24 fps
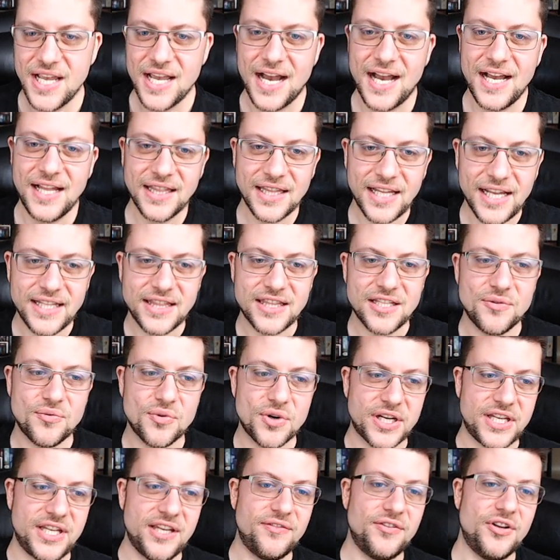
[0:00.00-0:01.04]
I like that we're
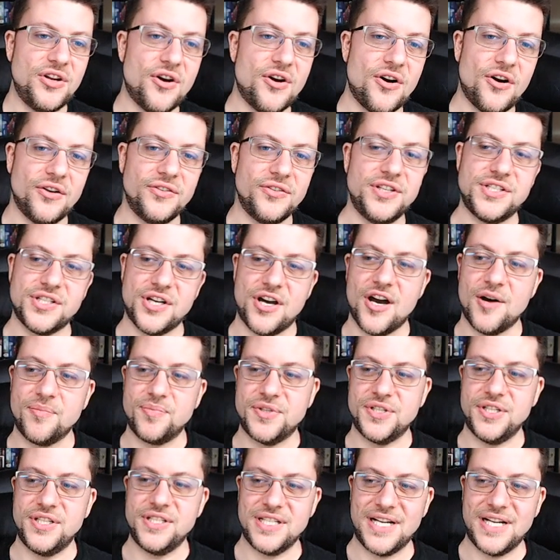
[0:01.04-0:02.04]
given all these options,